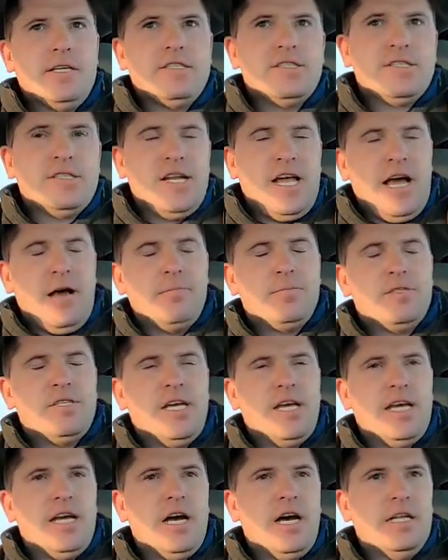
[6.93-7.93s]
I snapped
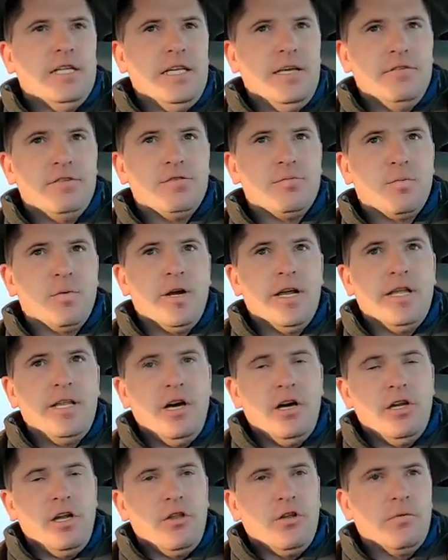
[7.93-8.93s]
a leaf spring,
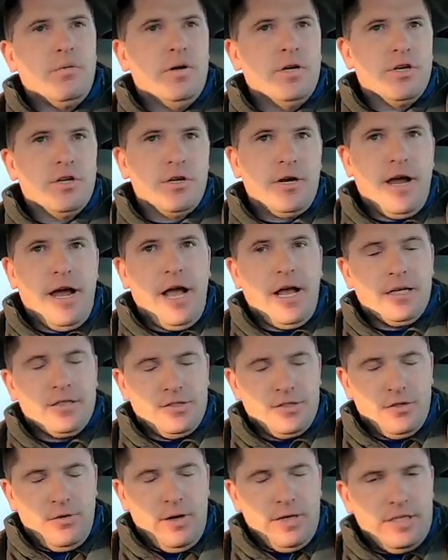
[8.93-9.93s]
another one
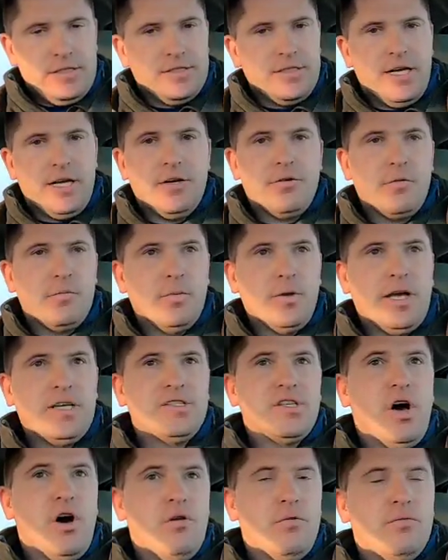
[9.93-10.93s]
cracked, so I decided to
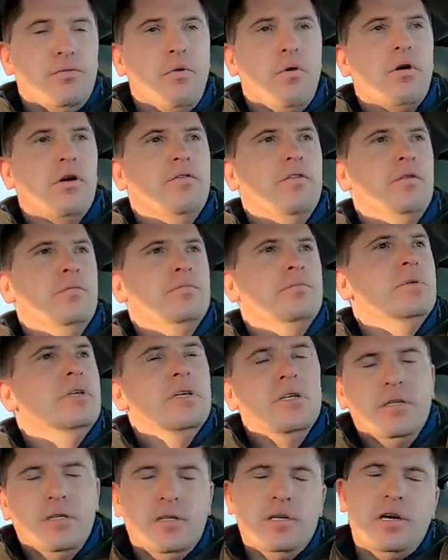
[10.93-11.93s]
replace all four of
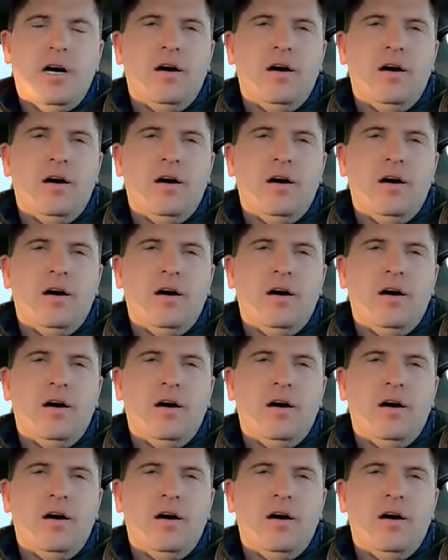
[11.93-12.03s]
them.